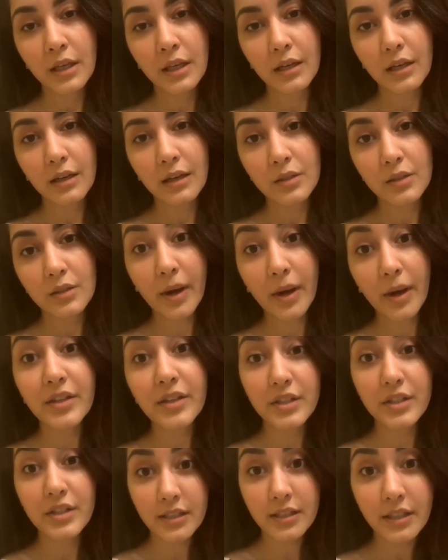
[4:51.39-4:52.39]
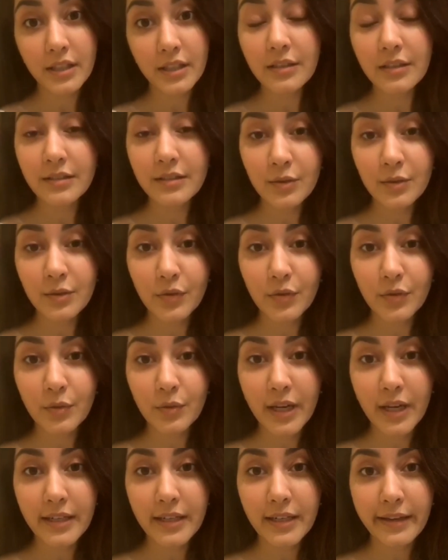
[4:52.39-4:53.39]
It's quite interesting. So if
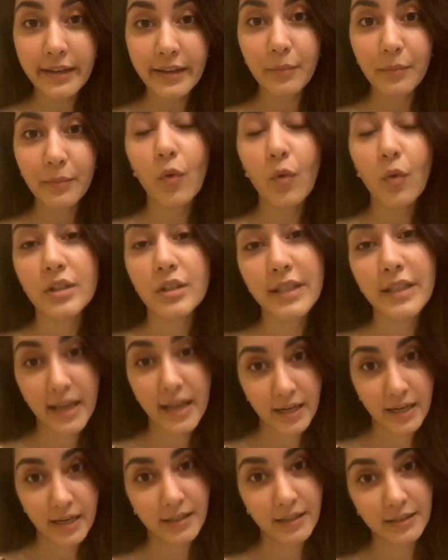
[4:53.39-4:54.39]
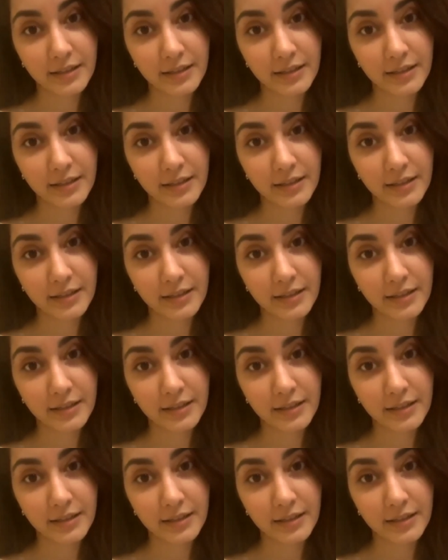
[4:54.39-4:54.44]
you get time, watch that.